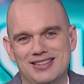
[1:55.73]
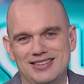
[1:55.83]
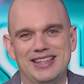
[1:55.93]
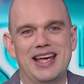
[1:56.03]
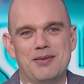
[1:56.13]

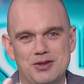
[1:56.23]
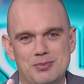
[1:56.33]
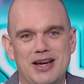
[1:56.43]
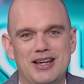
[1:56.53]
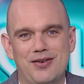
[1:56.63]
DMs
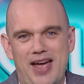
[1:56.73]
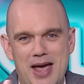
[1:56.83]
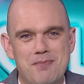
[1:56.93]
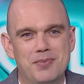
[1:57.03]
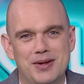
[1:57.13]
made of
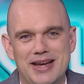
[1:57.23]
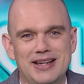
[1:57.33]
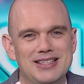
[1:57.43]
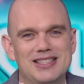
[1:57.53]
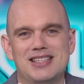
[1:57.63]
hemp and
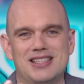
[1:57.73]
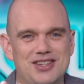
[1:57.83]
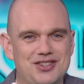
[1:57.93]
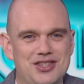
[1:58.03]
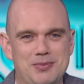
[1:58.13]
endless
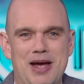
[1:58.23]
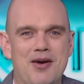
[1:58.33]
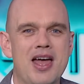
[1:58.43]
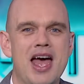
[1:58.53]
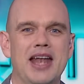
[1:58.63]
discussions
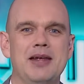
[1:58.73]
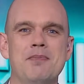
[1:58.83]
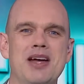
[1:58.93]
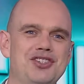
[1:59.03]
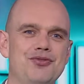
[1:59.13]
about an
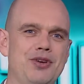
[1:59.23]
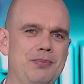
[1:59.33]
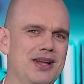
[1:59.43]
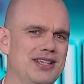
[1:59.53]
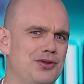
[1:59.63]
imaginary
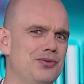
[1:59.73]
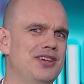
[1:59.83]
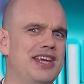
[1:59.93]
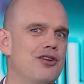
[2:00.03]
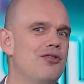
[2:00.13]
place called
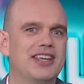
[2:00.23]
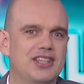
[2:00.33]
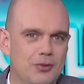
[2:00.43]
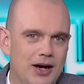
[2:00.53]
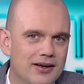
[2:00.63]

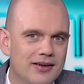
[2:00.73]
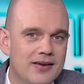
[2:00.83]
Nicaragua.